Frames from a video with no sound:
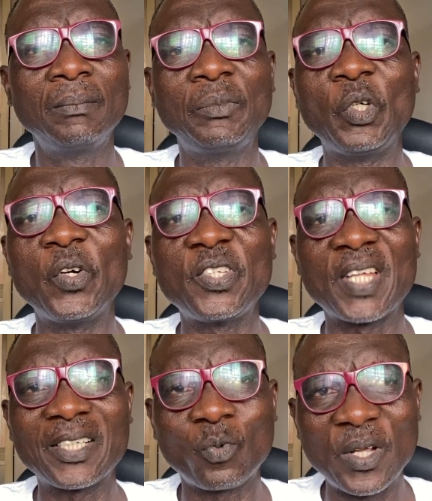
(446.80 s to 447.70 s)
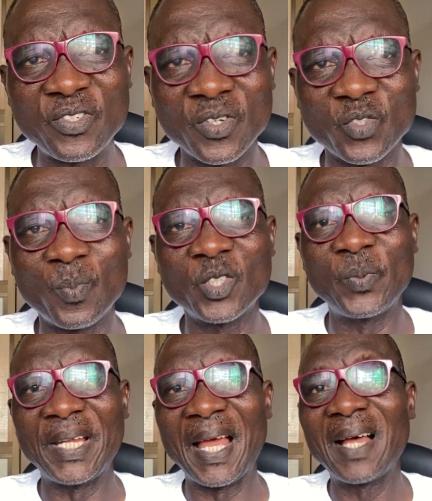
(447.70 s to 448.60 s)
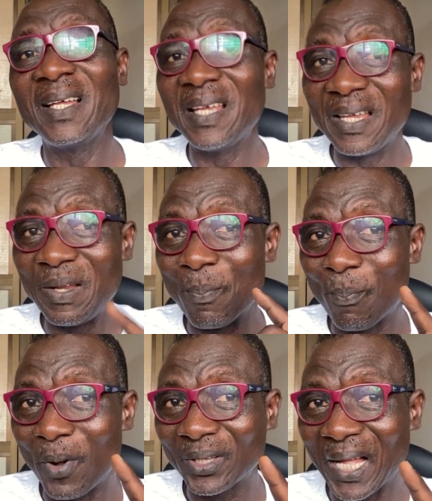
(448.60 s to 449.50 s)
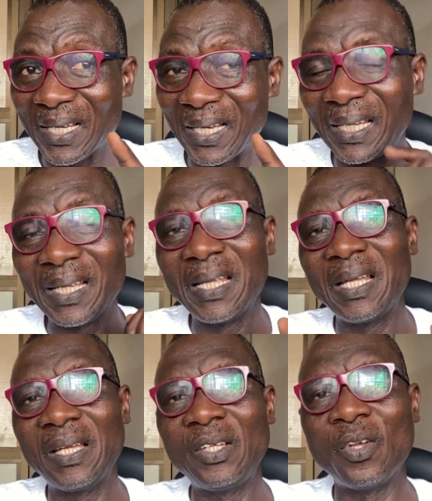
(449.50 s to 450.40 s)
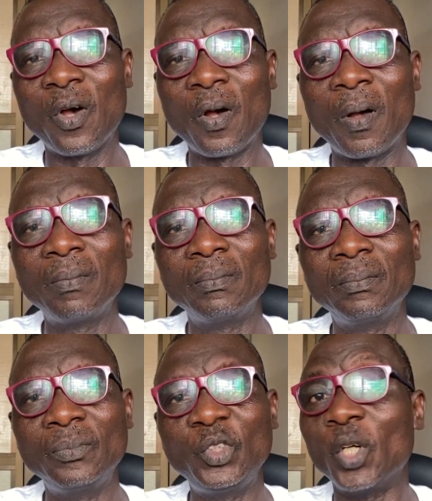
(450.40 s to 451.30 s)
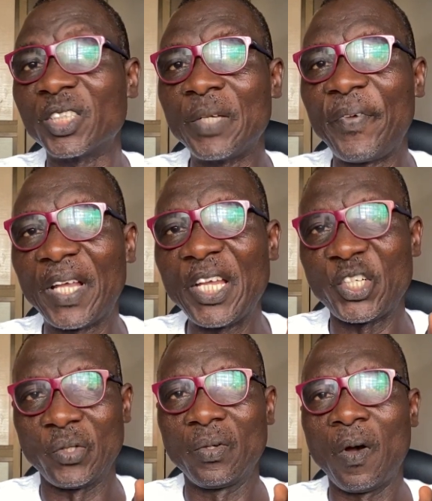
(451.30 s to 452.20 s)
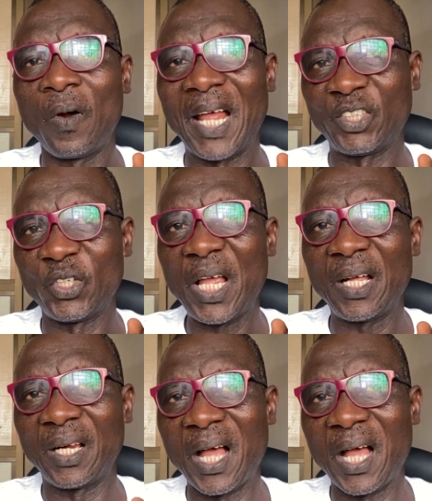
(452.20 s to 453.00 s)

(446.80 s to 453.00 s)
Your research questions must be there. Importantly, your justification or rationale.